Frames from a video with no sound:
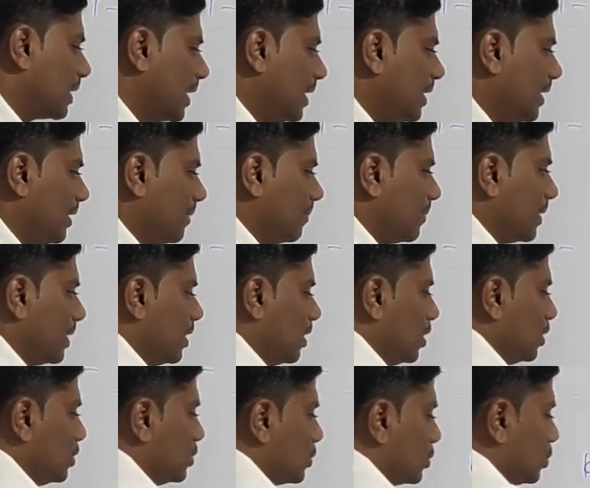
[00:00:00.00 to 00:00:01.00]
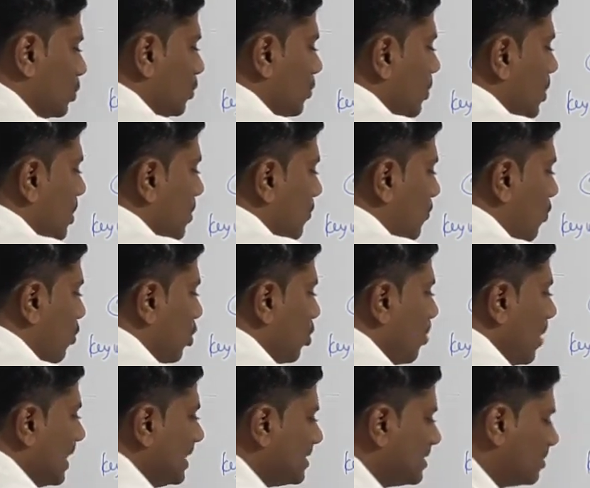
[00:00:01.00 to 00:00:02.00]
Getting? So
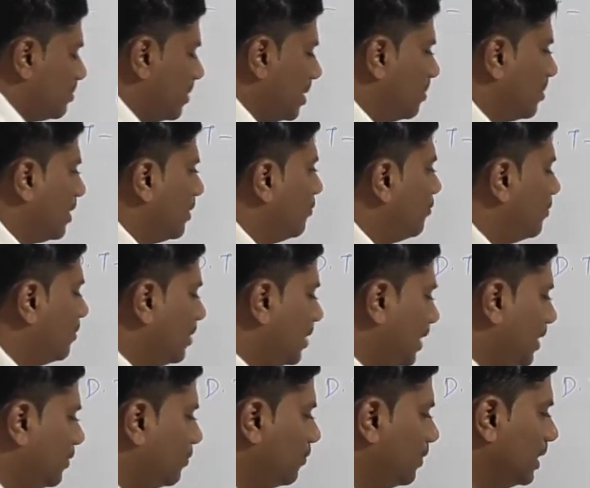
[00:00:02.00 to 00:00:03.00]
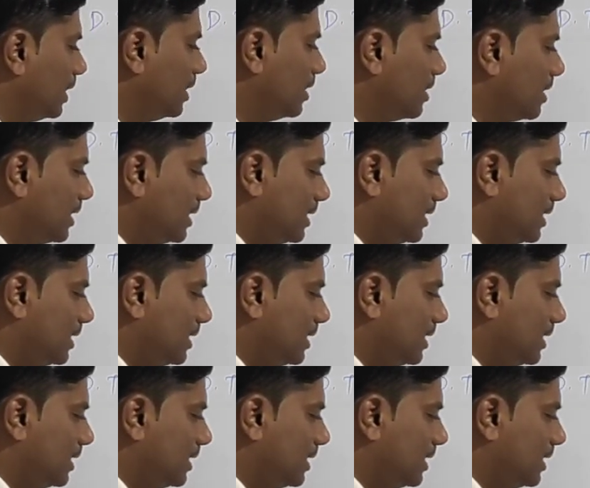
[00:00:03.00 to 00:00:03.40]
4 bytes memory it will